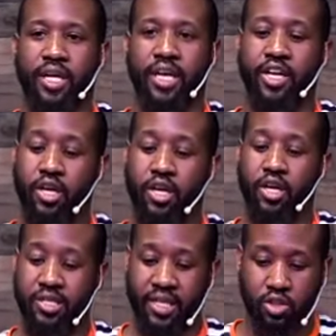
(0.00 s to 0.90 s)
It doesn't
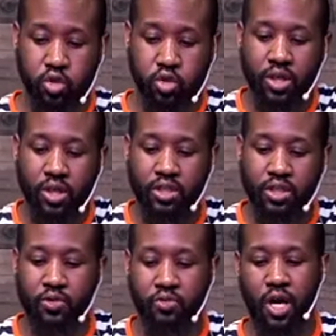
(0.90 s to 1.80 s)
exclude us
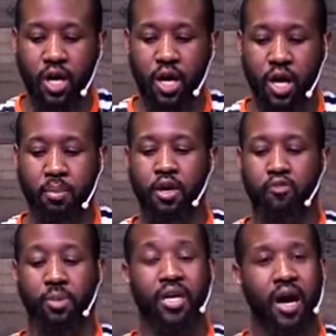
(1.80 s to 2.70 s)
from
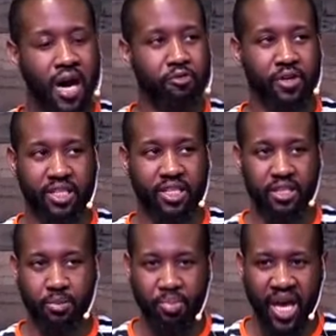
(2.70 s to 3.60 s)

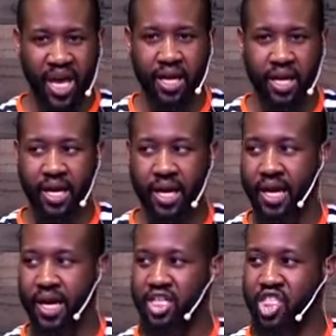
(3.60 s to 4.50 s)
conflict and pain
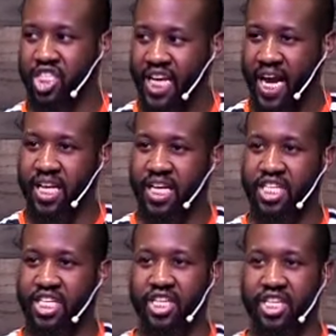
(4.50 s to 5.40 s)
and
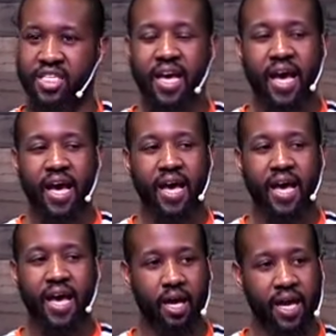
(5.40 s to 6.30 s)
challenges. And